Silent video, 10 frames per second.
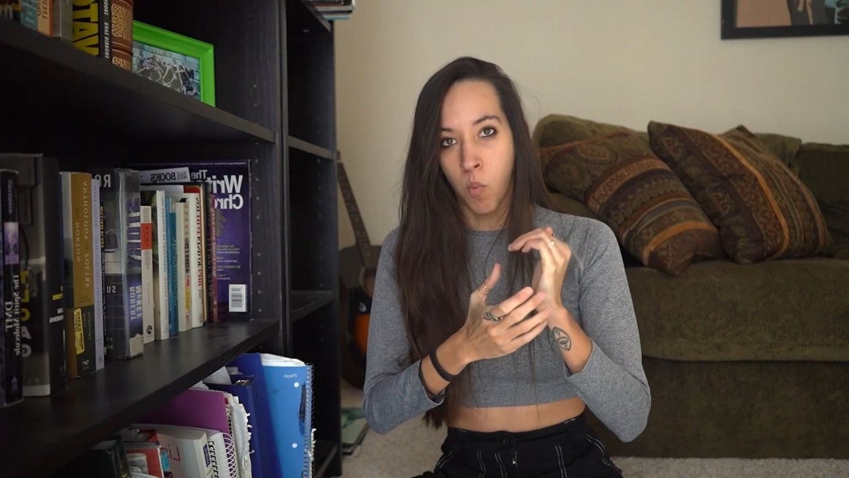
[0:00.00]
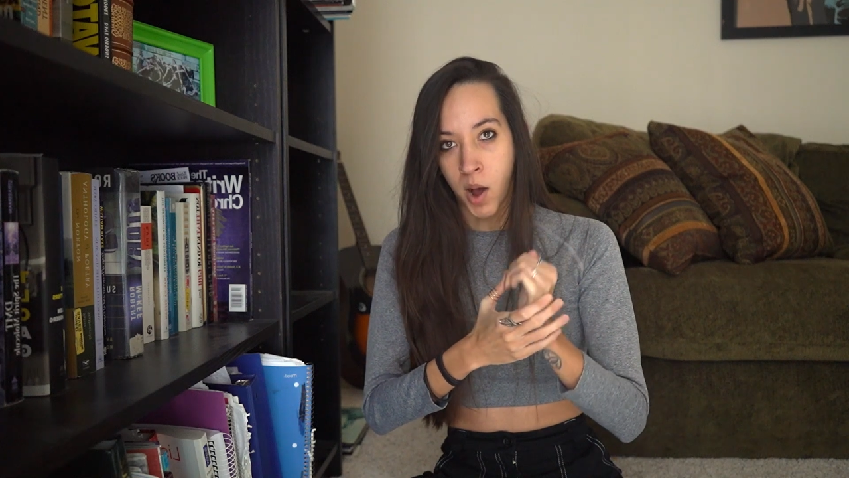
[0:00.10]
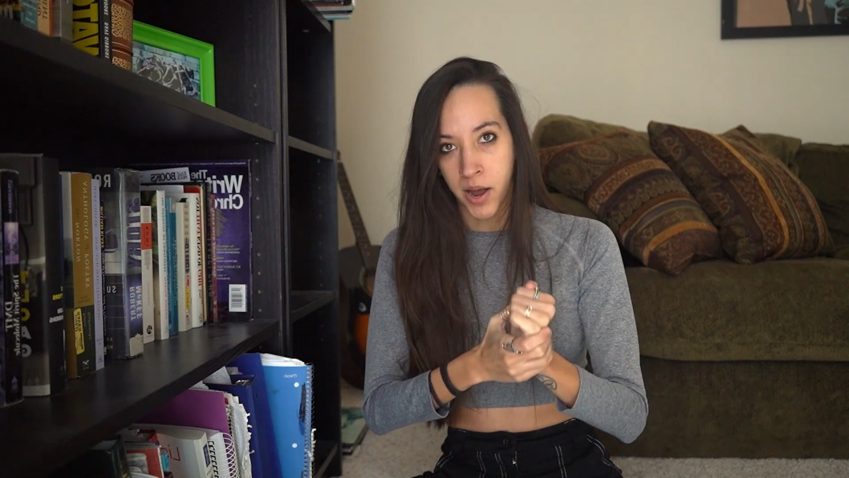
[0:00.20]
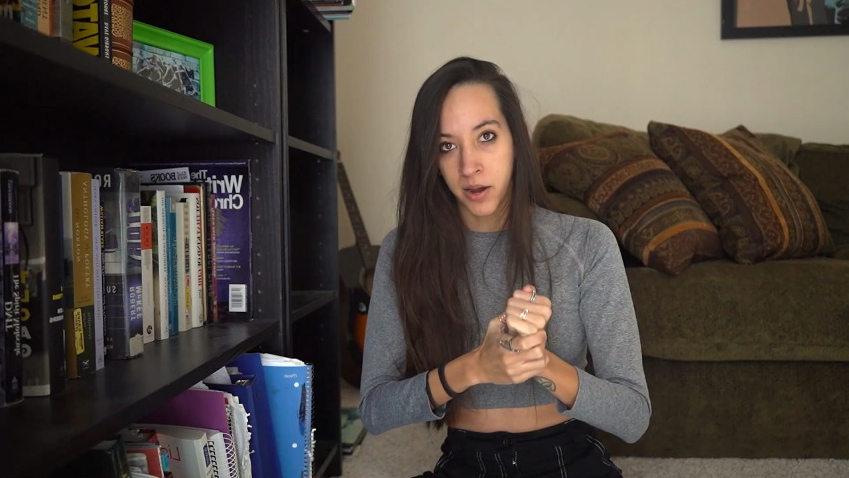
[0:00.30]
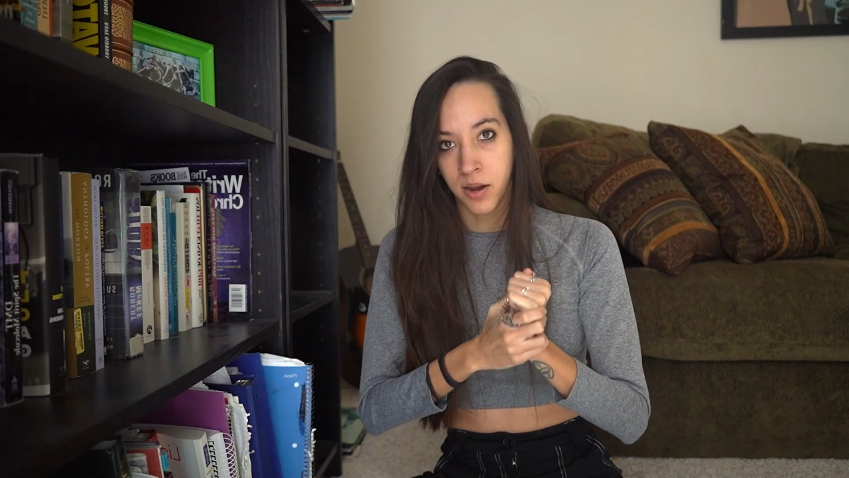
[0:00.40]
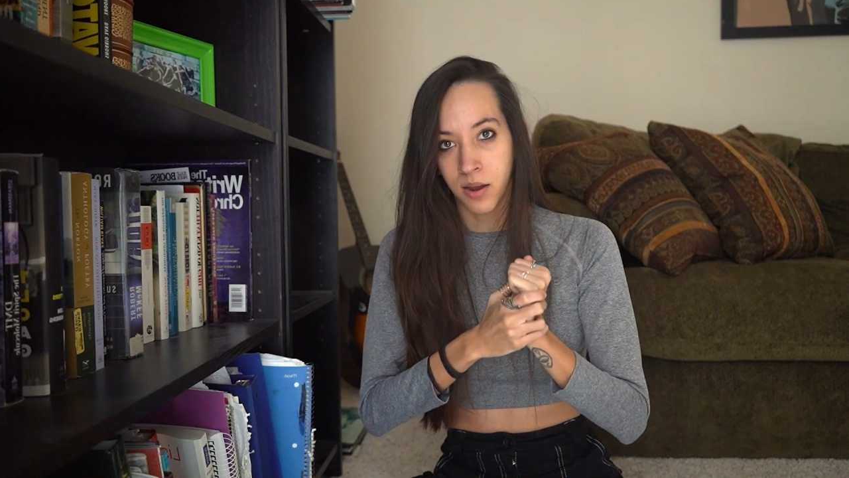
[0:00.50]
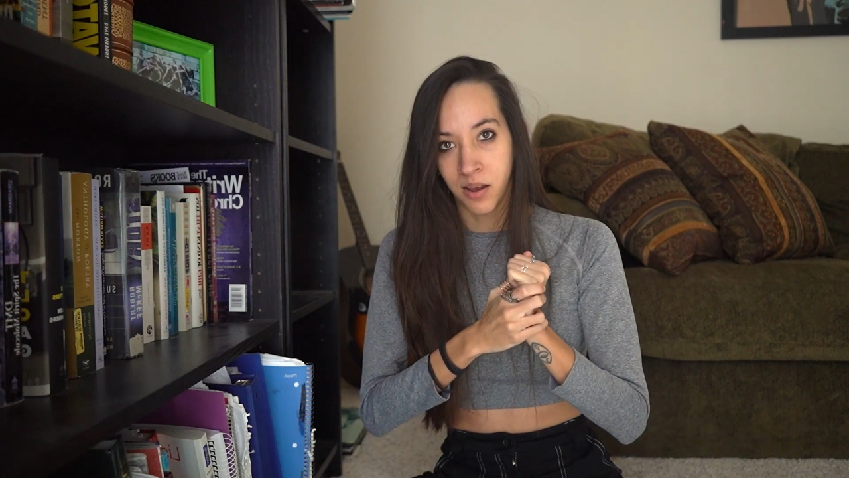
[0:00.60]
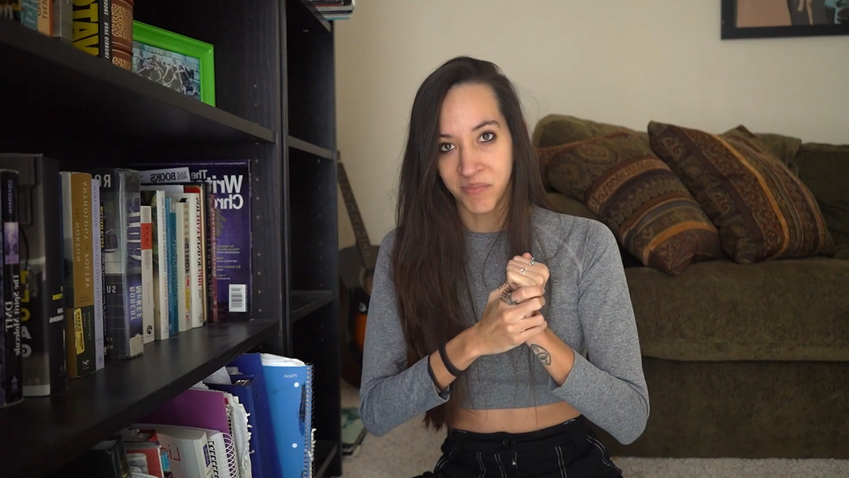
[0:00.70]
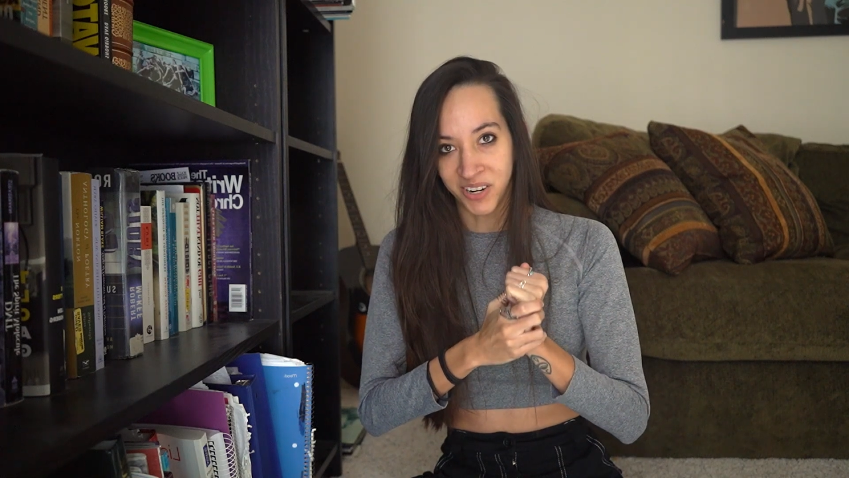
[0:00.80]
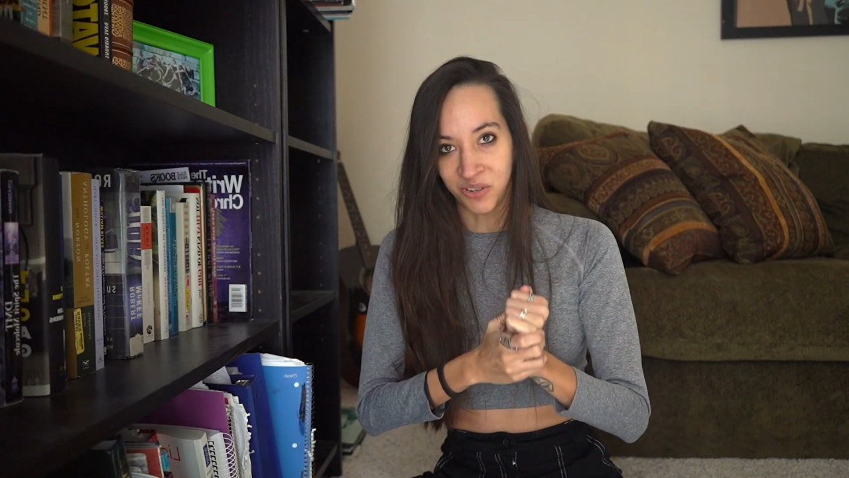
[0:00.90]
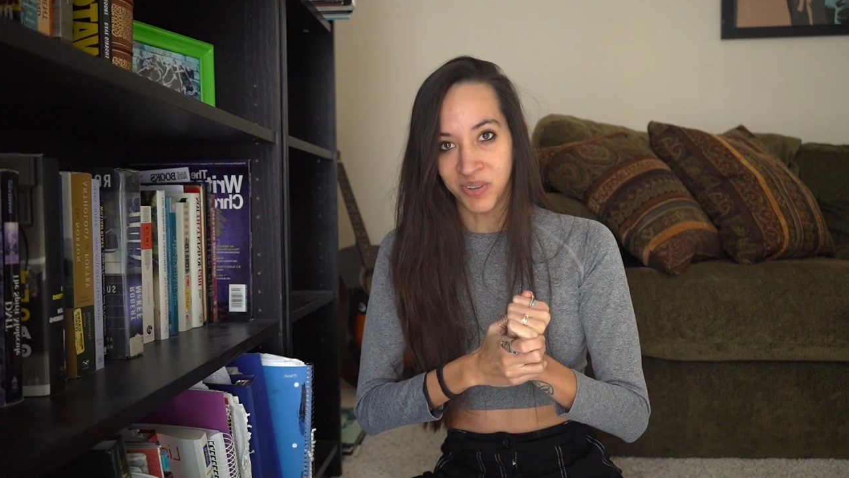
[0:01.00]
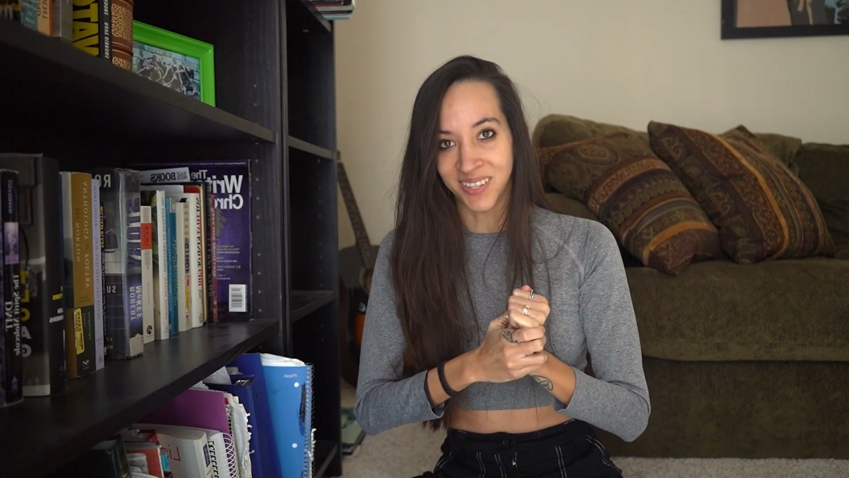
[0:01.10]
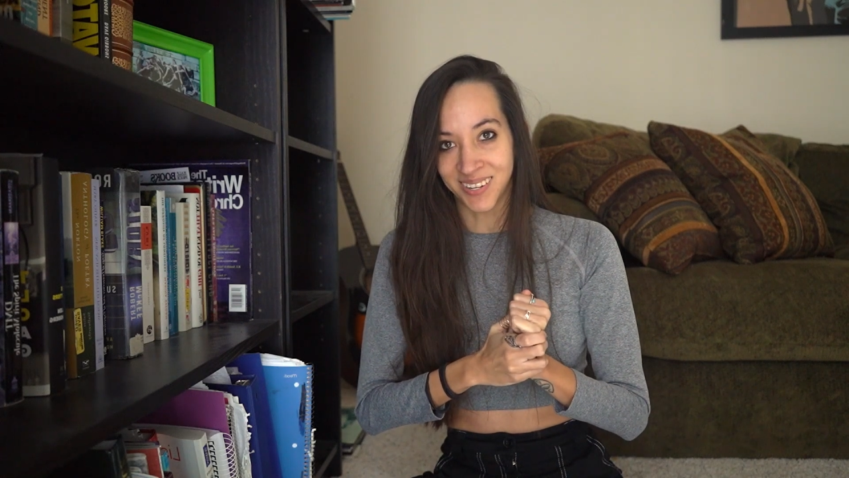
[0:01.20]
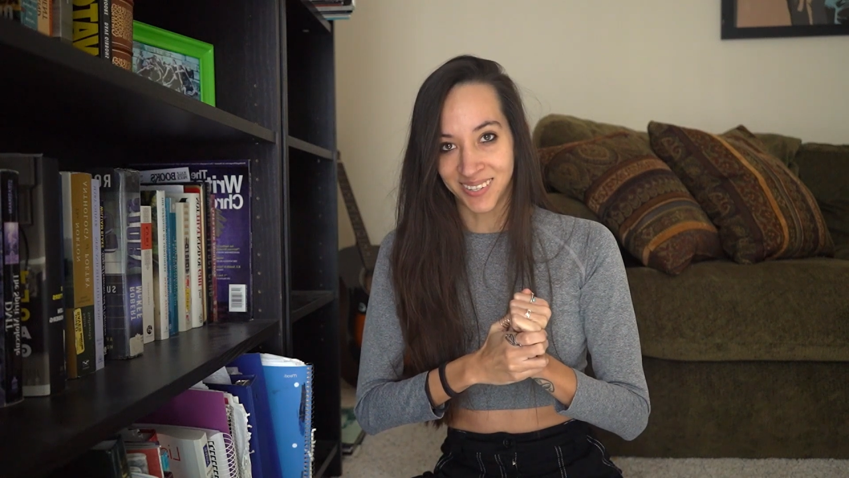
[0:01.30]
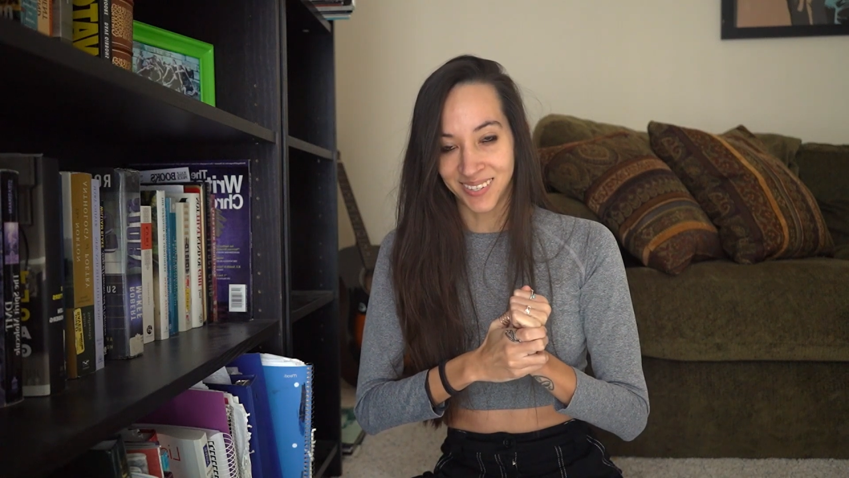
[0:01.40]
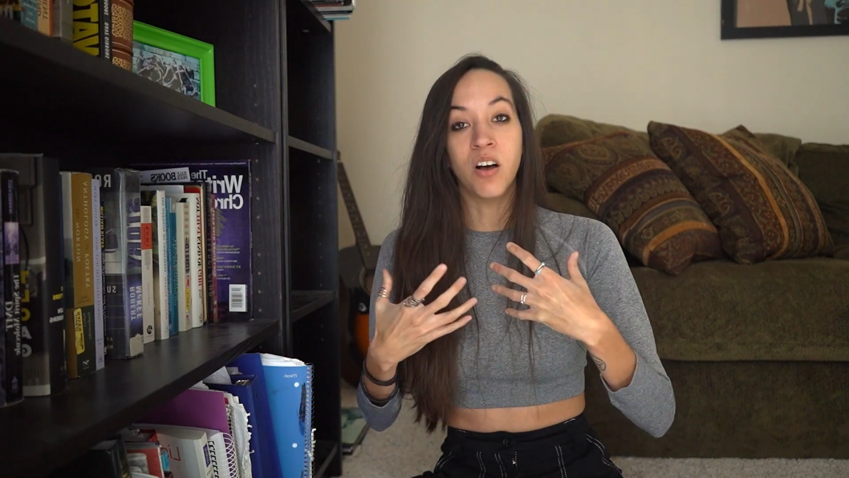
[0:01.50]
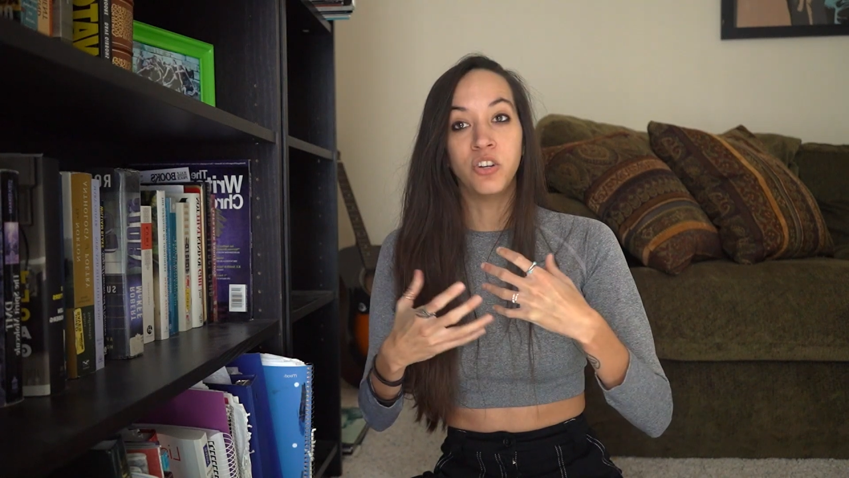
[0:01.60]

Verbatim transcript: why am I doing this?